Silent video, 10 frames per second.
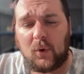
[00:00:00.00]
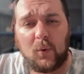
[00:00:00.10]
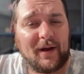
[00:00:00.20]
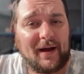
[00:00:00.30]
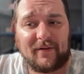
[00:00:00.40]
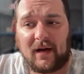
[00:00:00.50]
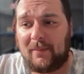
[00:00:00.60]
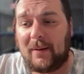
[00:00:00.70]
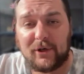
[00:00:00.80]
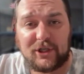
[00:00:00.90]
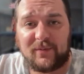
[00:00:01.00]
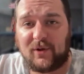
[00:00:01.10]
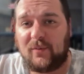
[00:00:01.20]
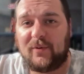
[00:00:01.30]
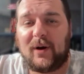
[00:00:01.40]
We have a membership
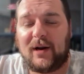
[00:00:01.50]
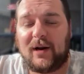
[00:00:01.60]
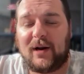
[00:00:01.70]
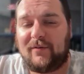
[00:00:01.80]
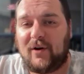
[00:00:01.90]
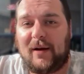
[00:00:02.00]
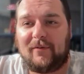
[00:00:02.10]
that we've been running for about